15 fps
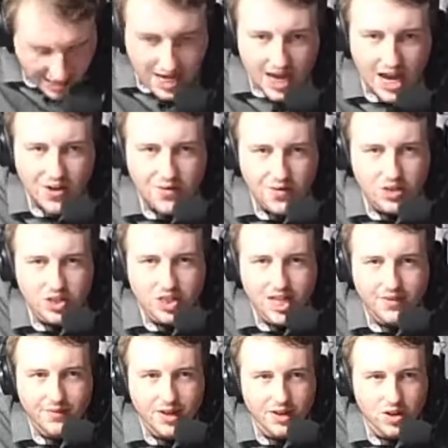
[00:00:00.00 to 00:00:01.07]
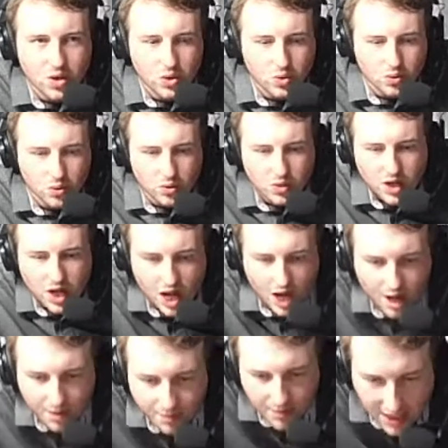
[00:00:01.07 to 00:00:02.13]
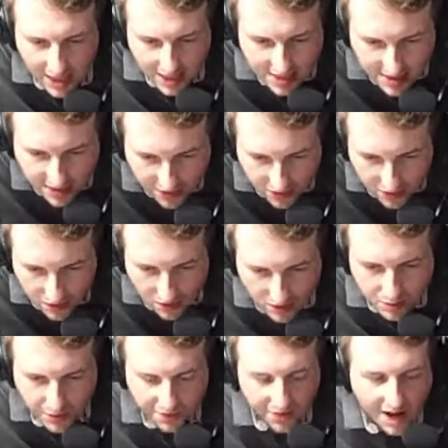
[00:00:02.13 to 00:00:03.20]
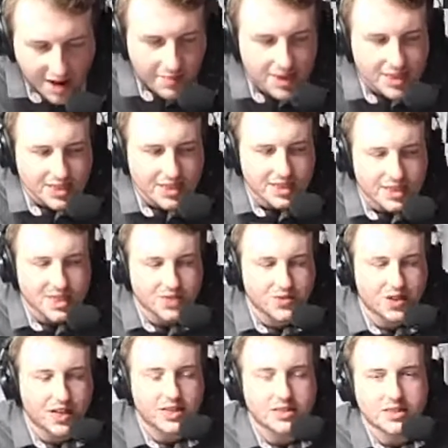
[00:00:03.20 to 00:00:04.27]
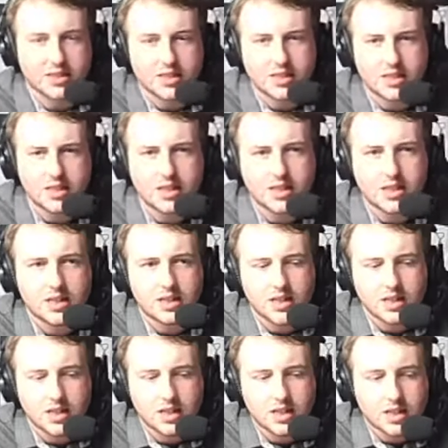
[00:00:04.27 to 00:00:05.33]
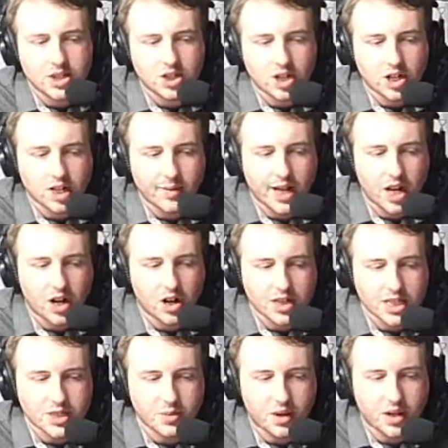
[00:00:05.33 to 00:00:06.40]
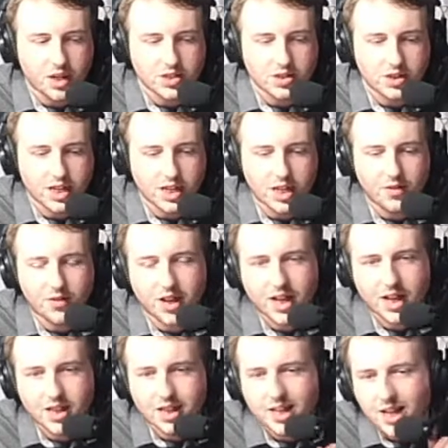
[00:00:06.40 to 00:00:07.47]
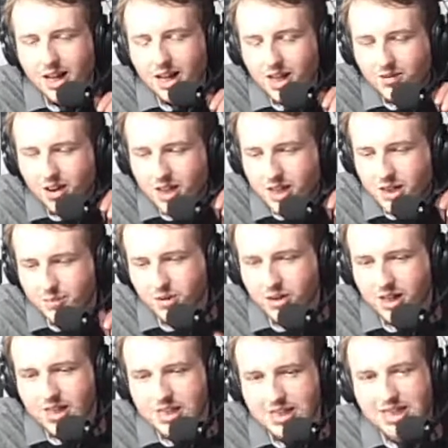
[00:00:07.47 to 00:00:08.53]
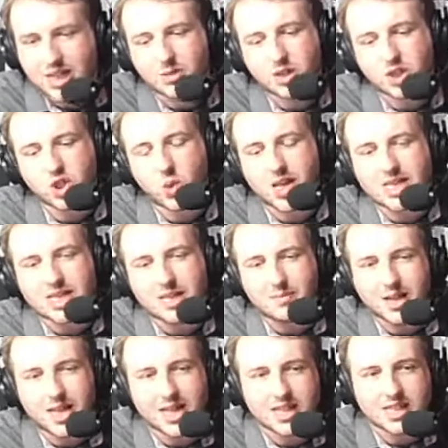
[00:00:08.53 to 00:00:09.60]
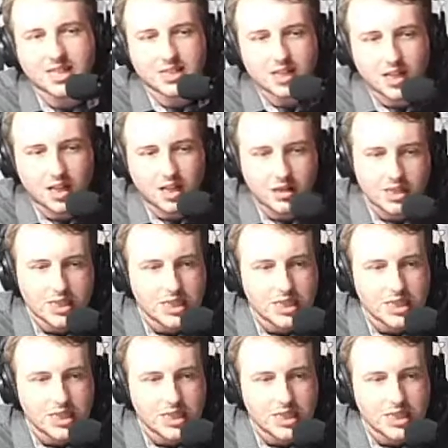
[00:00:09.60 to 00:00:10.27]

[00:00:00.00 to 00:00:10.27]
everyone just having cool, calm, collective thoughts. We're 5 minutes into this race. It's not going to be long, this one, at all, I don't think. I think earlier on in the broadcast I said it was 20 minutes, so